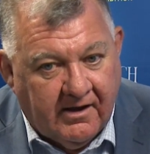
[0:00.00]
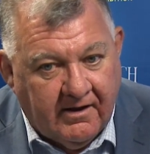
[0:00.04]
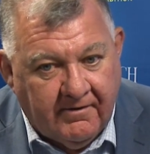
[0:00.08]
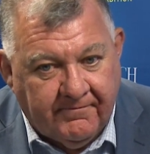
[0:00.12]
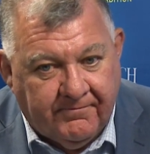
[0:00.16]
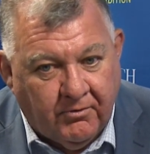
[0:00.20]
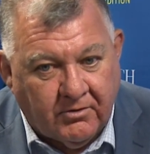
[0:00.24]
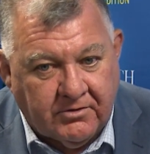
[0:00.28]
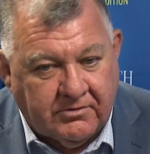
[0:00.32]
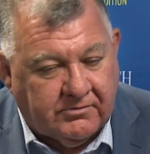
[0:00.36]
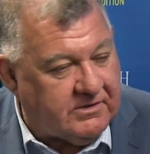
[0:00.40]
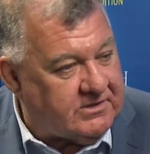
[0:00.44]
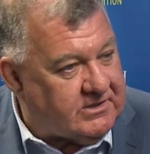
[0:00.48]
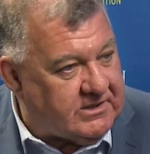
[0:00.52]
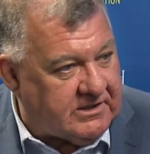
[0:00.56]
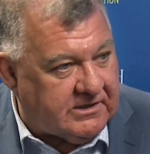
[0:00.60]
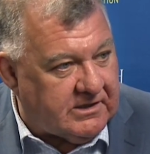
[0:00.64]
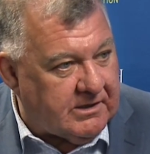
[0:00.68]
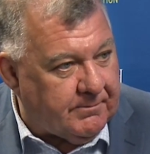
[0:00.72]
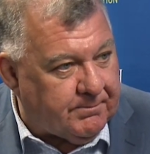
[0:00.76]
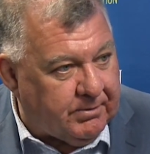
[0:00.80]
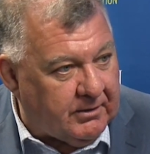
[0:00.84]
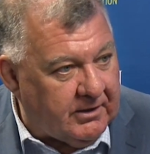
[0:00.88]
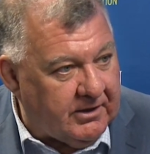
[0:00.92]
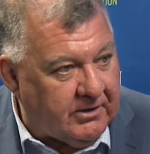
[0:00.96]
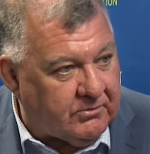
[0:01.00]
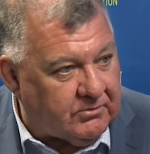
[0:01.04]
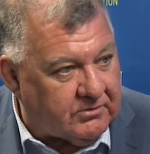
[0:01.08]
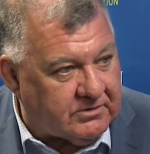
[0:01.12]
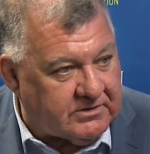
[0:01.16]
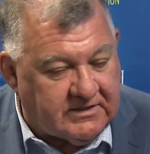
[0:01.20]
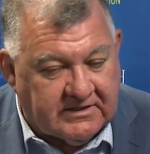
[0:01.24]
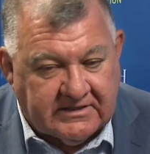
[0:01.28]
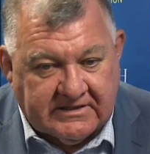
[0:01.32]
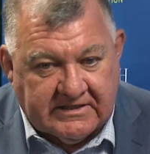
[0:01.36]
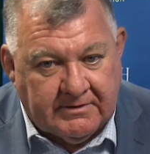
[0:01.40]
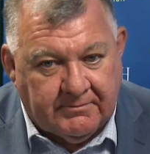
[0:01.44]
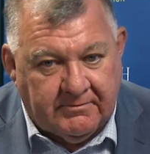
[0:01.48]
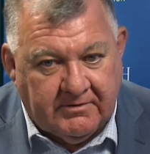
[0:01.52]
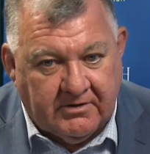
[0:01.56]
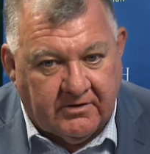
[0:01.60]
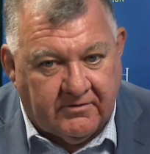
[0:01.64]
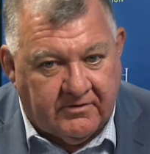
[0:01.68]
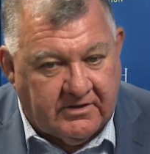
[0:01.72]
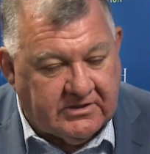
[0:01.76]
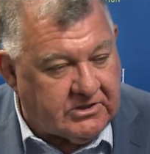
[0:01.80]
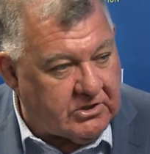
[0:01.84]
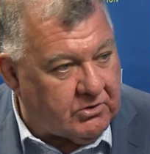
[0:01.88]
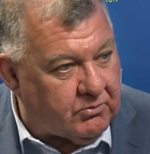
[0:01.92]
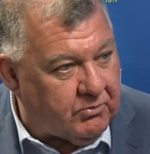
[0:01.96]
Unfortunately, it's just the political system. You've
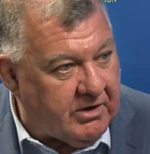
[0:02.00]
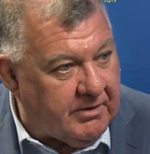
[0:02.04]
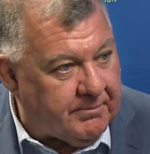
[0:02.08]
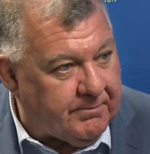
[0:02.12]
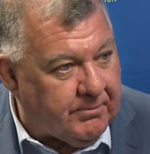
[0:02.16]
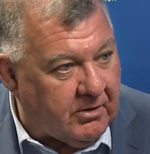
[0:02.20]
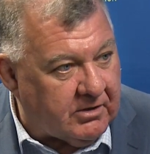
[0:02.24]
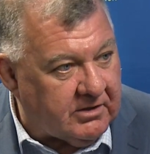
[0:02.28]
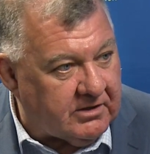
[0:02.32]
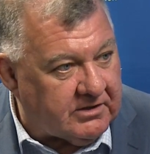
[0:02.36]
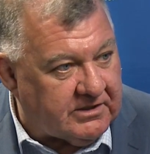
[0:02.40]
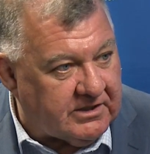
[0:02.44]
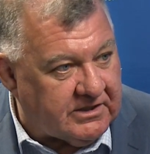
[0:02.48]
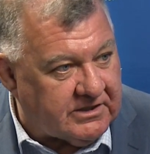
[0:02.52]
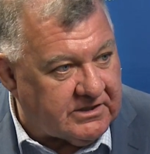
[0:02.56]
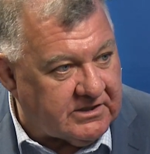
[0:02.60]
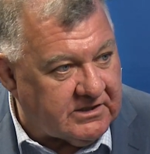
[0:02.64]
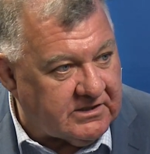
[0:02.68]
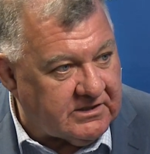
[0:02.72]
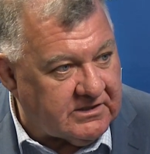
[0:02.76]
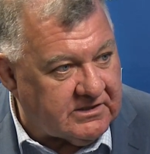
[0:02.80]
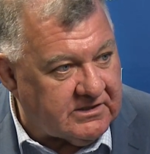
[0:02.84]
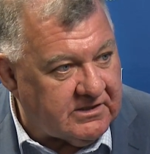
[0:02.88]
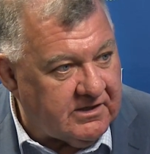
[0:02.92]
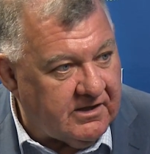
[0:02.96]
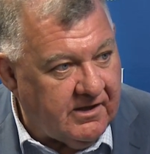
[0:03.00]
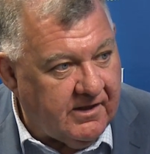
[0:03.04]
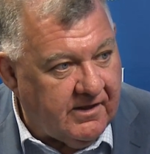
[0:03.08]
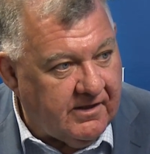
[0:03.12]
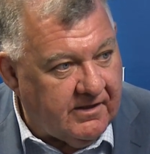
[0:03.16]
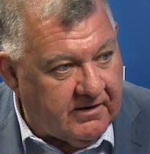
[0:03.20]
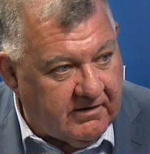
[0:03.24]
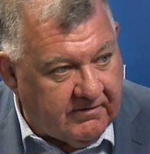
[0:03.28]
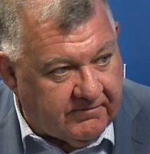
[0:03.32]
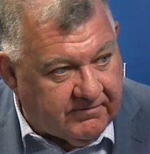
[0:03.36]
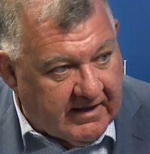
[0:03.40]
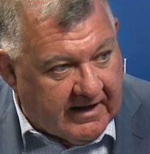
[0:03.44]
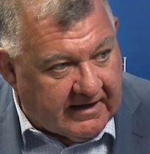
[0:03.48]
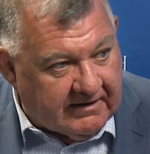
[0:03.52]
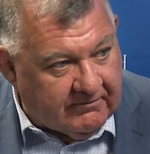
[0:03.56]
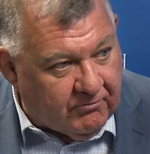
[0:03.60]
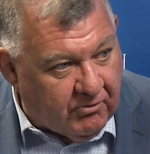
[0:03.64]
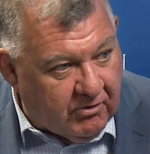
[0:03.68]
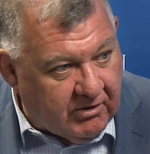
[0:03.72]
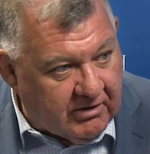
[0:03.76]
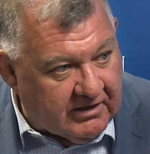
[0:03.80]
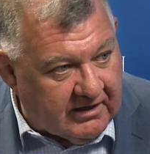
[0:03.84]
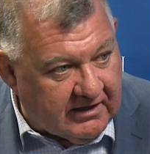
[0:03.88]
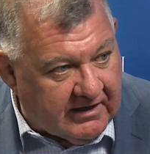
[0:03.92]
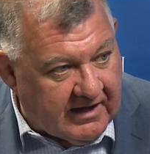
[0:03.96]
got these career politicians that have done
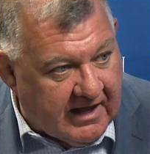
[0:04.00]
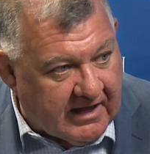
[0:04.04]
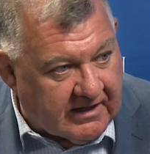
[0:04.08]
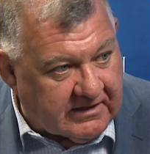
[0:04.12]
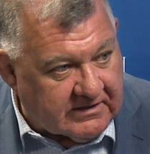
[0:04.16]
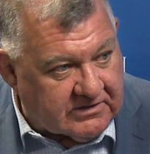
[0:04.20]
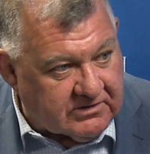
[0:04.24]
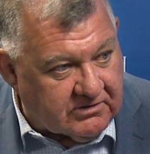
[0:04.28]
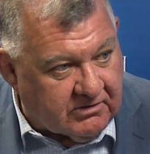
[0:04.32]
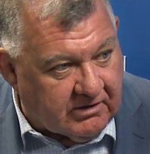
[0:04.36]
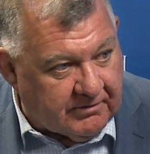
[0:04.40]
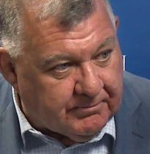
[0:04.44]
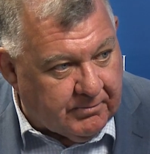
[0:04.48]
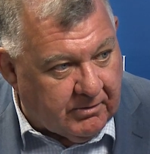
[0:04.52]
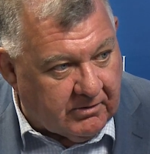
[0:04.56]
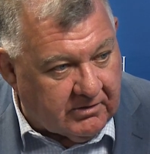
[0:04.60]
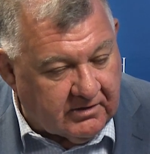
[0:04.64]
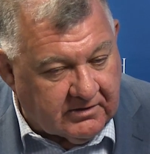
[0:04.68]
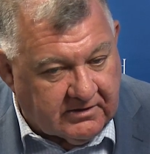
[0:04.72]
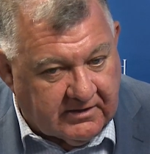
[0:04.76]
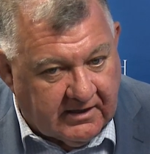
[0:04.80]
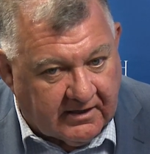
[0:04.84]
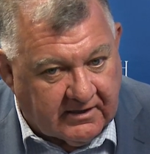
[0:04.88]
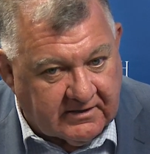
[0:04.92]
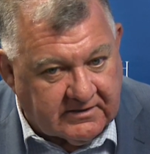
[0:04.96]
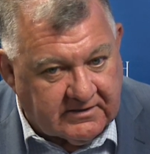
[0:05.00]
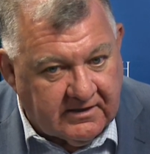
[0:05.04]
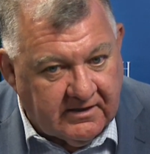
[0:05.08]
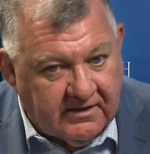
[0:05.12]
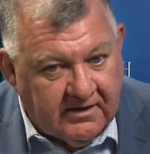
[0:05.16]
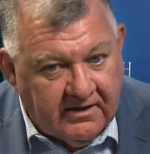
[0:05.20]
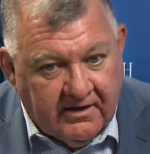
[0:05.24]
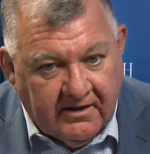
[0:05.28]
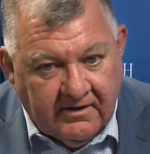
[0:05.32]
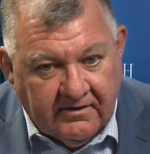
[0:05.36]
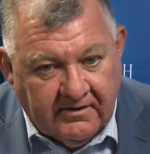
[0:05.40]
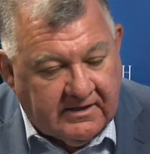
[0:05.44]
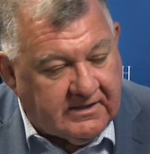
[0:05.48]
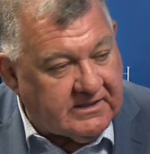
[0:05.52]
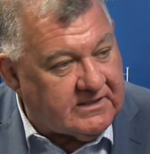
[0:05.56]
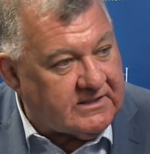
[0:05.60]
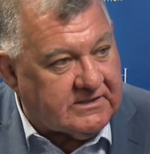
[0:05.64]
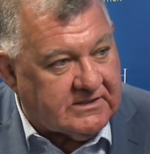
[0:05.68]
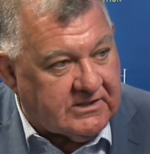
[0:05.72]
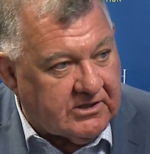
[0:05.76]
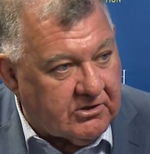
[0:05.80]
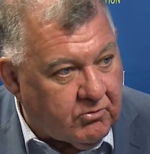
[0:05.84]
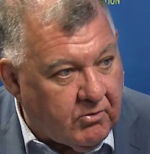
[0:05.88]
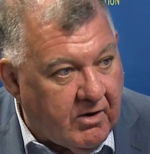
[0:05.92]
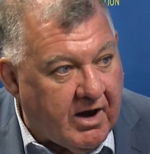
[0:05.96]
very little outside politics. This
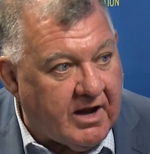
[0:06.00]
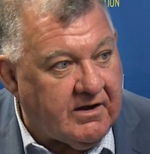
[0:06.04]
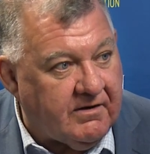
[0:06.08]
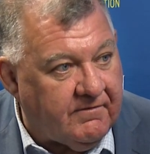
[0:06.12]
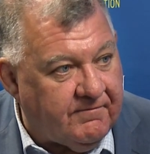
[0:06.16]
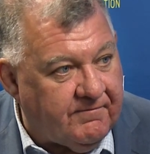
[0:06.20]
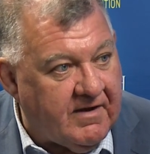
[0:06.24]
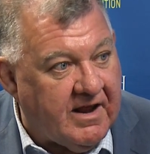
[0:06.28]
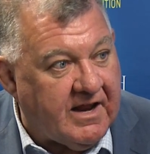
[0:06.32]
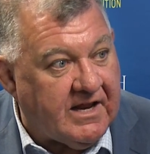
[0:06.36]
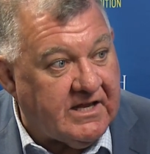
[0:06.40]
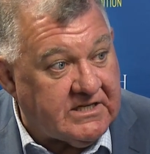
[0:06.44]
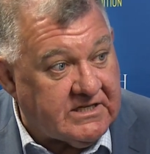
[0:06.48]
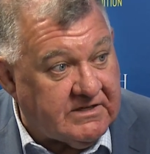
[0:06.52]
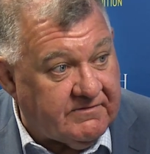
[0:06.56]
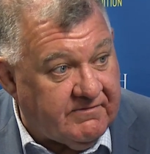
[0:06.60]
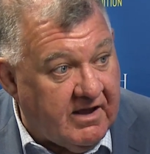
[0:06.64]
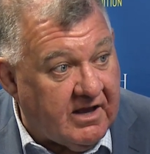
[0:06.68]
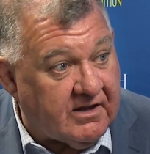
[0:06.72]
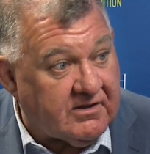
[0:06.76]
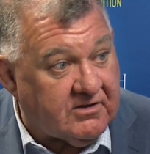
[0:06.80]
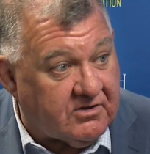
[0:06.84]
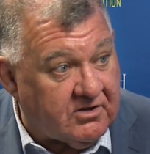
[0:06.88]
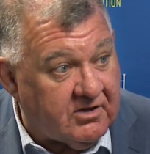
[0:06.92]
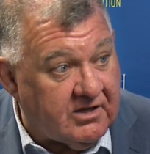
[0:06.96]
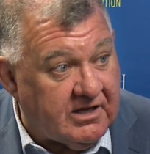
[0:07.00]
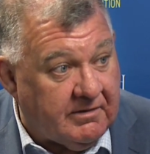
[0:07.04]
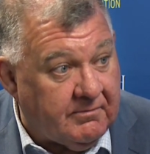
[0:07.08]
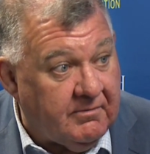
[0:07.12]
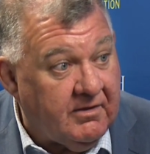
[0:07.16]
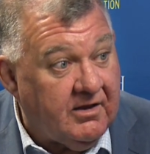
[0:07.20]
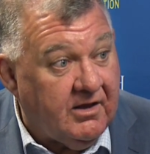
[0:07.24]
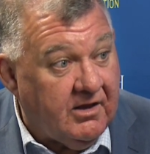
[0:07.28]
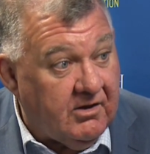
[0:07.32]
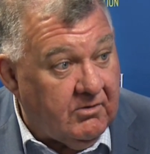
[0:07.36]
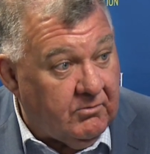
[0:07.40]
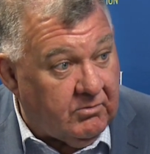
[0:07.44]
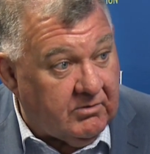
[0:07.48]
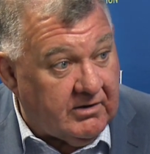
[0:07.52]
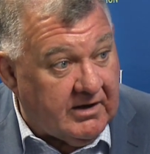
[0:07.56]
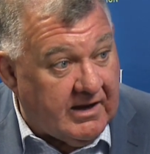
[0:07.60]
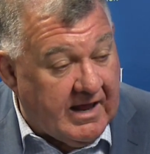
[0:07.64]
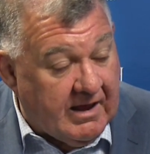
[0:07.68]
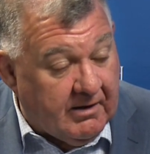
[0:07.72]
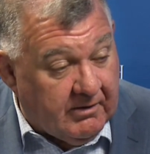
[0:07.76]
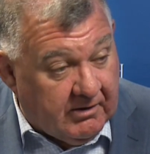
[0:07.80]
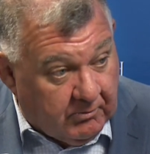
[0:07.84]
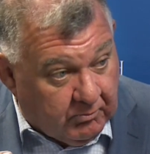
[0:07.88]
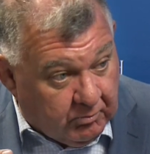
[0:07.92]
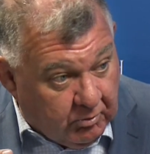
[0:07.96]
is the great advantage of our team. Well,
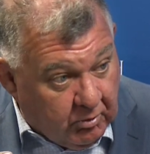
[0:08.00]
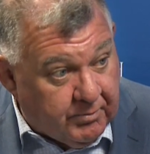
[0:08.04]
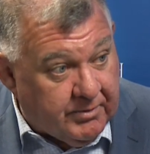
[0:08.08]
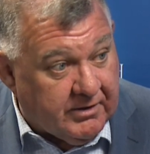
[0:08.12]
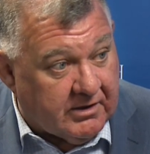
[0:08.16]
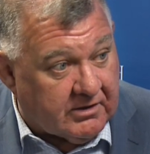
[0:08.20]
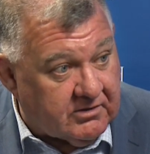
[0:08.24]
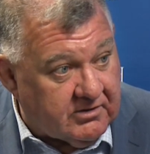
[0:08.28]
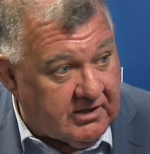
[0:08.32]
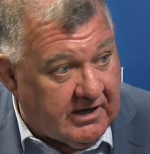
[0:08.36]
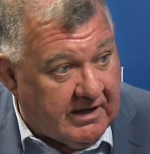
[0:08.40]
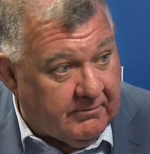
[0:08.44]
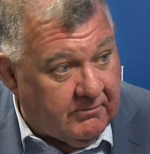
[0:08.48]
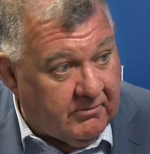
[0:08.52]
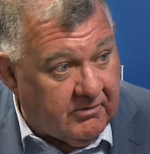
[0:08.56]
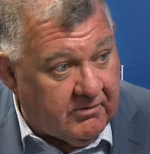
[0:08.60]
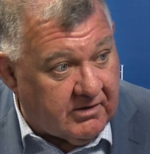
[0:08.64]
it will be a team.